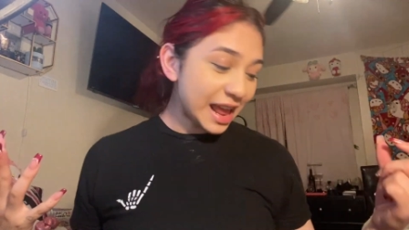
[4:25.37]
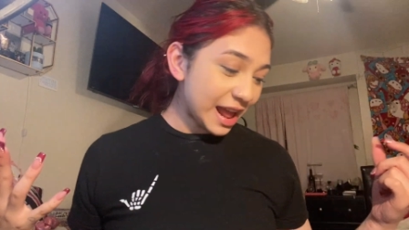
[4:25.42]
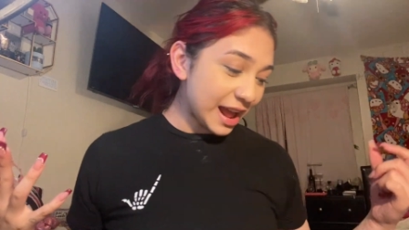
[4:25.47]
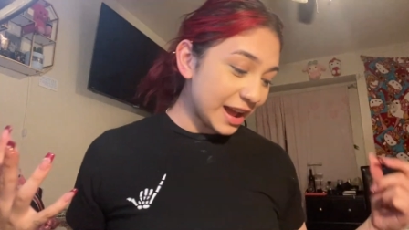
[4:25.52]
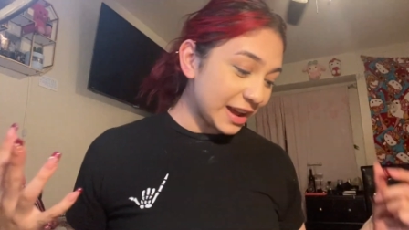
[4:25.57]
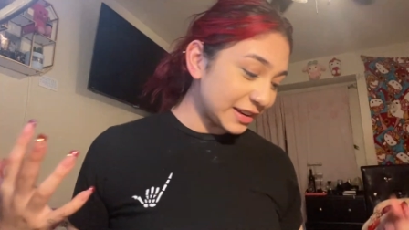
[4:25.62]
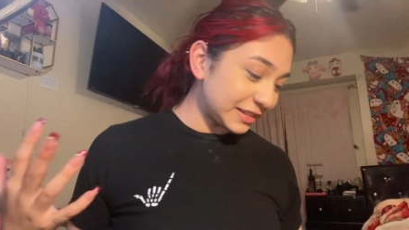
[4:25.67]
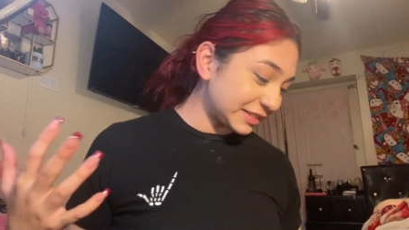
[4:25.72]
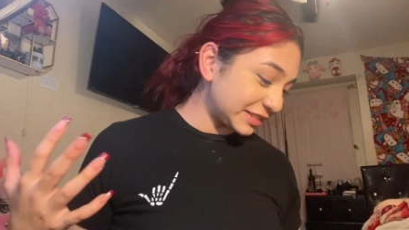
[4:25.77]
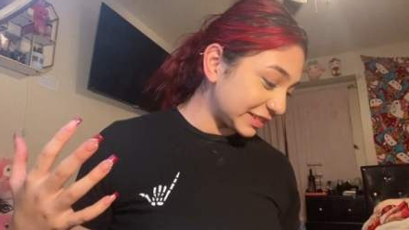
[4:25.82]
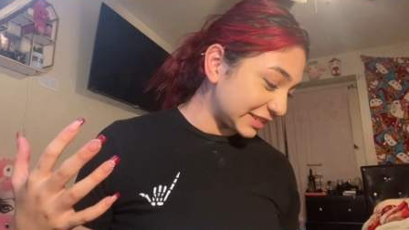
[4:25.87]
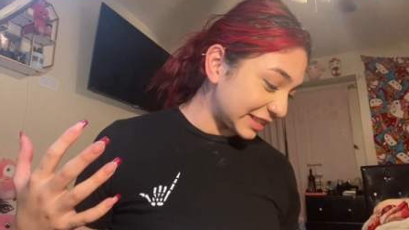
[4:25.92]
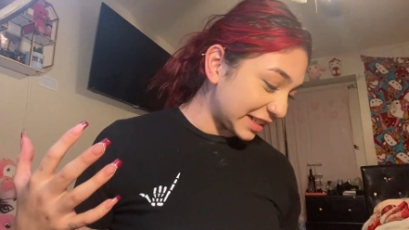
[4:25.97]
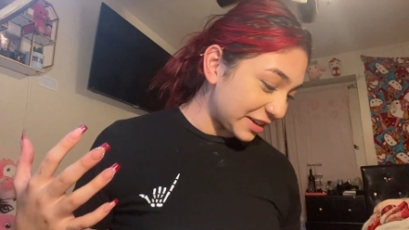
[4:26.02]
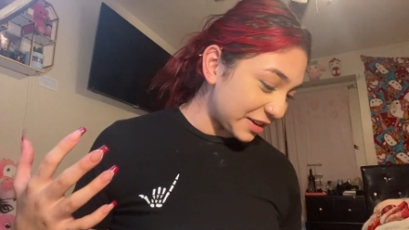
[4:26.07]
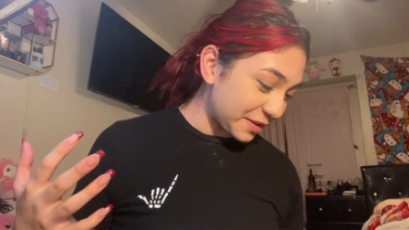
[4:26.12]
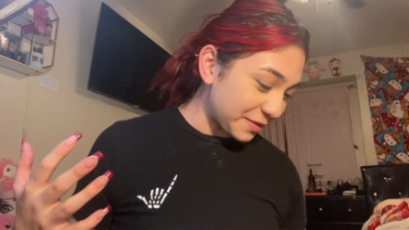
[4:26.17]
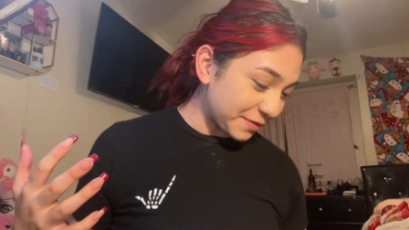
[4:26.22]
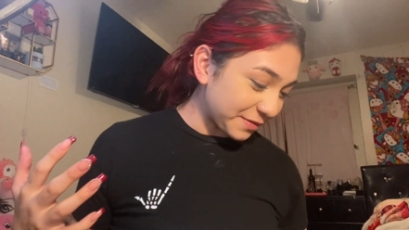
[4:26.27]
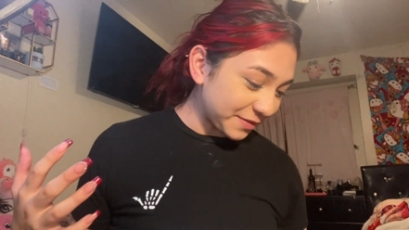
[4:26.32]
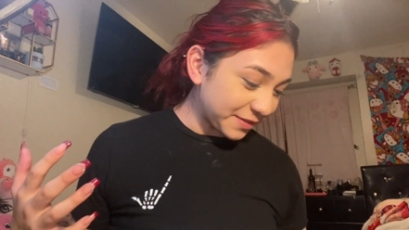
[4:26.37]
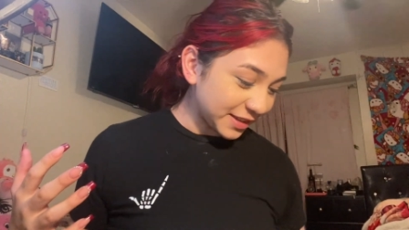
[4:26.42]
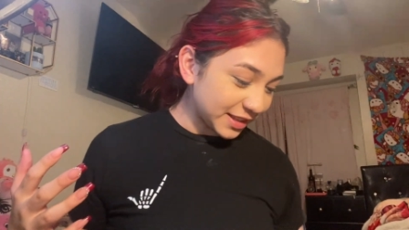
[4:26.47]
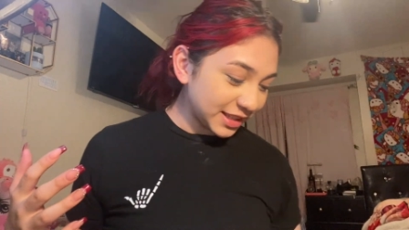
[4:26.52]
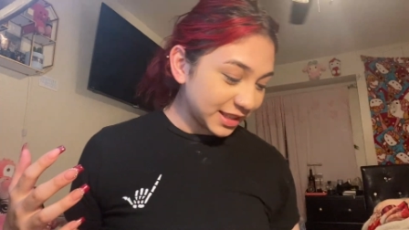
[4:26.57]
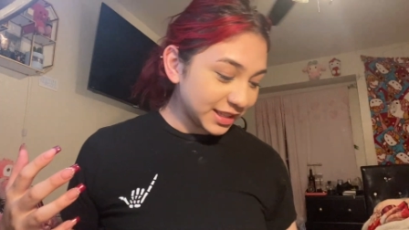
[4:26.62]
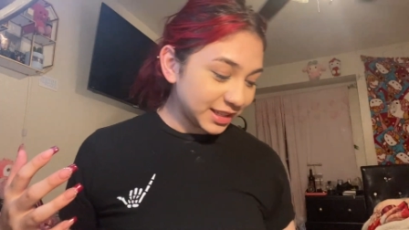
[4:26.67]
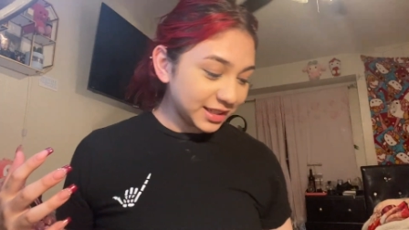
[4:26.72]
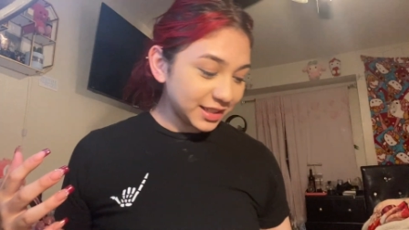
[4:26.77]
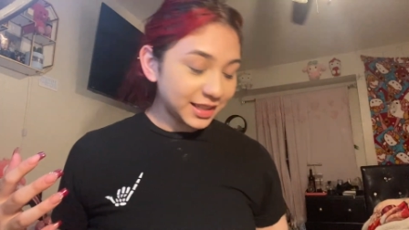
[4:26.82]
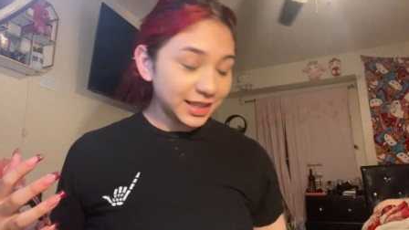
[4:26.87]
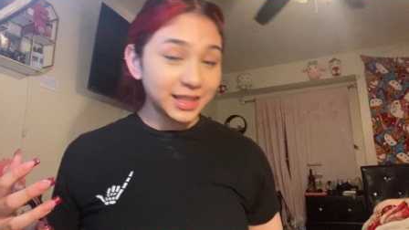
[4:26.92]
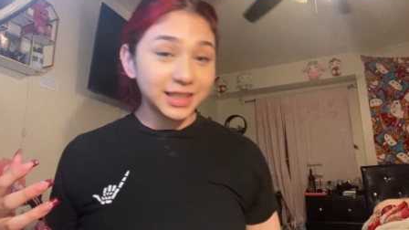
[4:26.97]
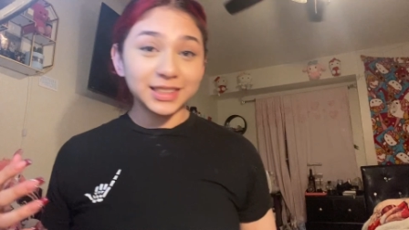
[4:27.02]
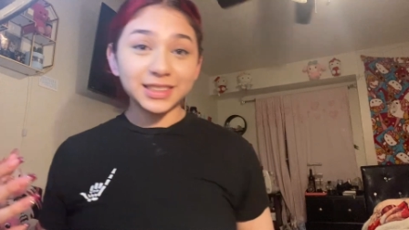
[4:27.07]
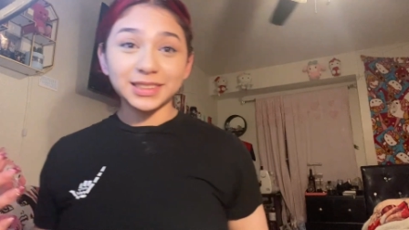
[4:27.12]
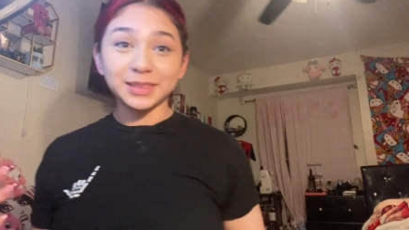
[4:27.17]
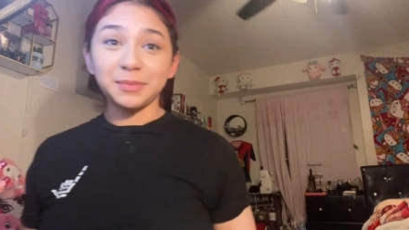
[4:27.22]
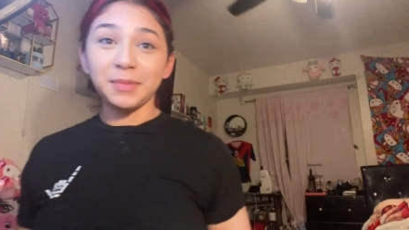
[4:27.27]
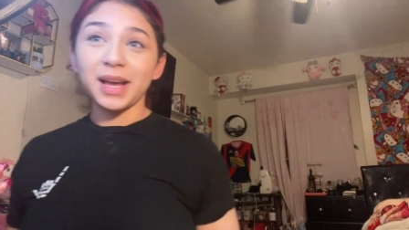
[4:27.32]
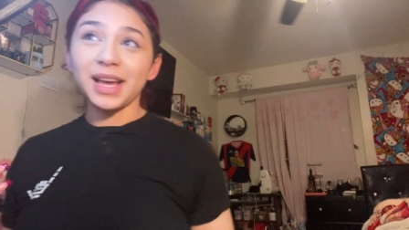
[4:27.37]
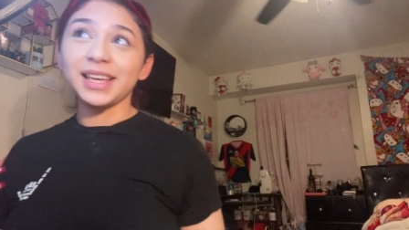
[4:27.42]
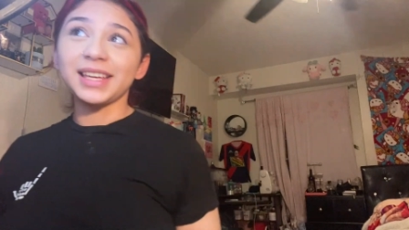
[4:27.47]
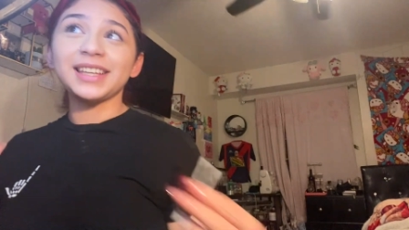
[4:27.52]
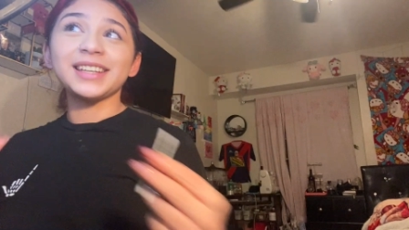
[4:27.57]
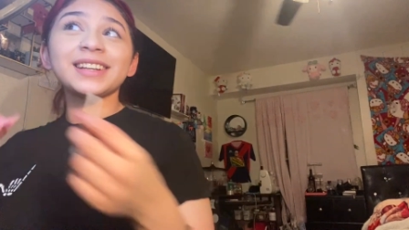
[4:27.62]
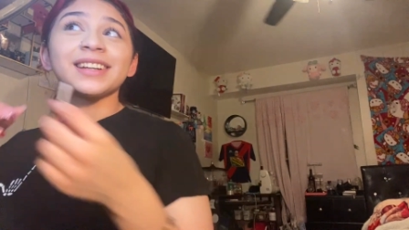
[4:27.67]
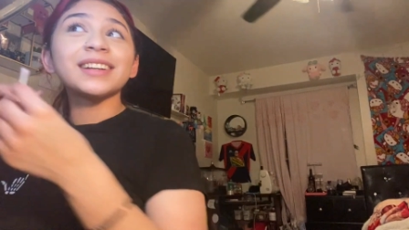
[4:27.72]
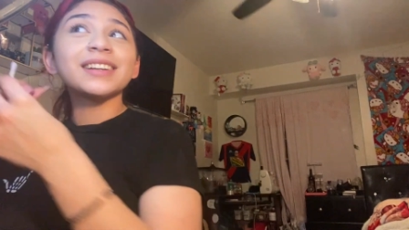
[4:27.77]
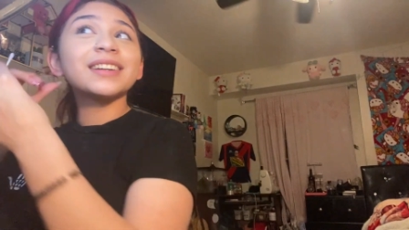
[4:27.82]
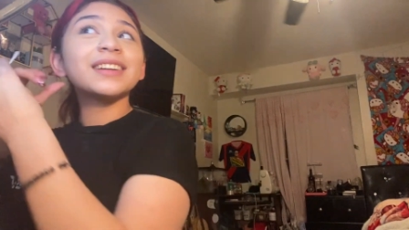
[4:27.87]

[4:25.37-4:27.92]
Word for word: I don't know how I'm feeling. And this is my ear.